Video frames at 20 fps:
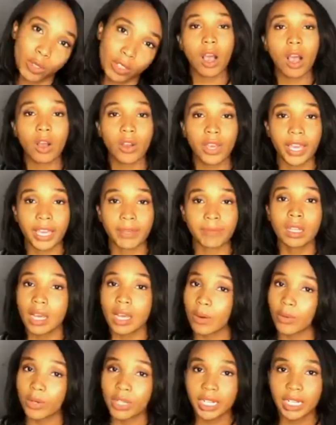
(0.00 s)
Okay, now we're
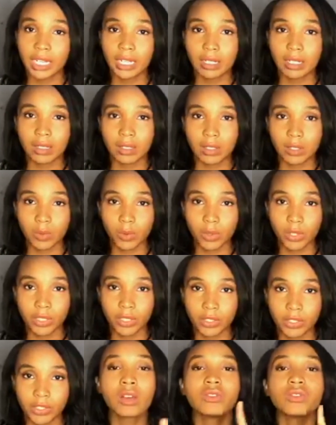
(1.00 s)
getting into the
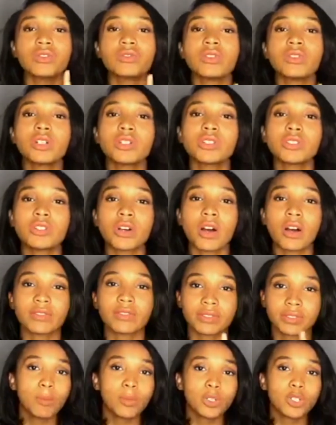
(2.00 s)
spoilers. First off,
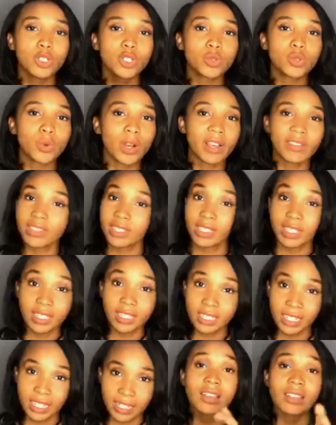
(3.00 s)
Butcher's wife is not dead.
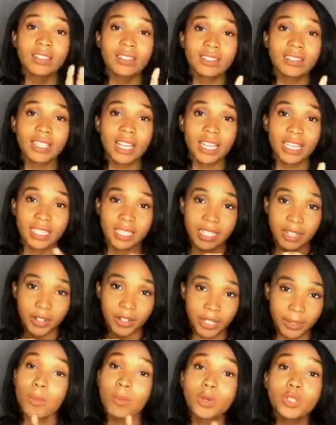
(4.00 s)
Secondary,
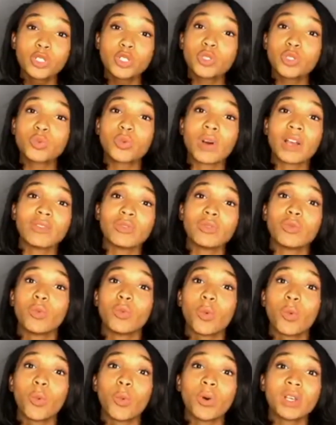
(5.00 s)
Butcher's wife
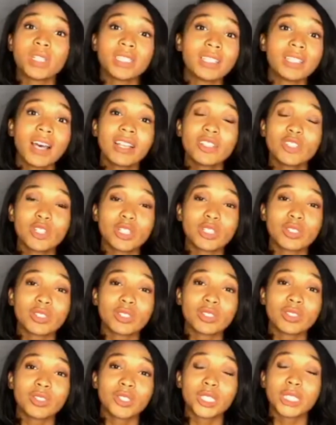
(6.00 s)
was not just
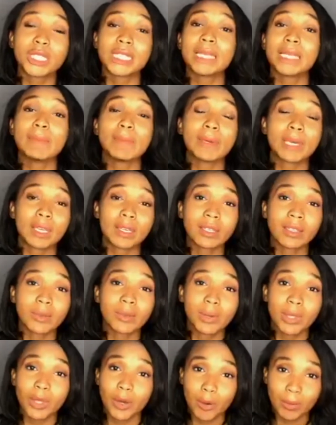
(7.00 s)
sleeping with
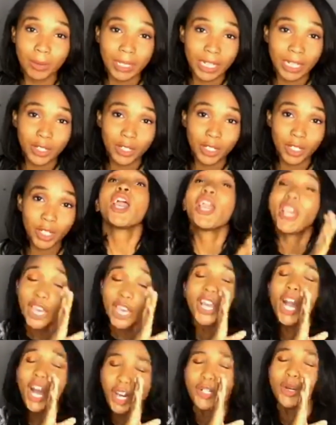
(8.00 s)
Homelander. He
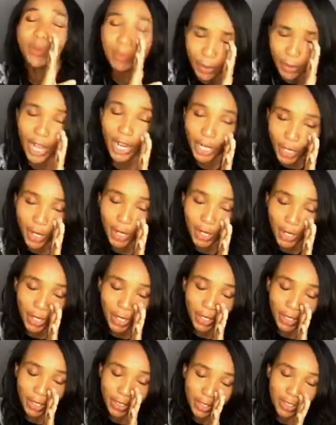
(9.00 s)
got her
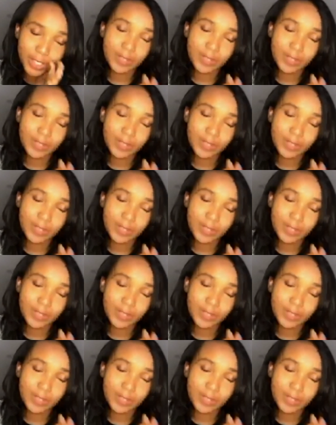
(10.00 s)
preggers!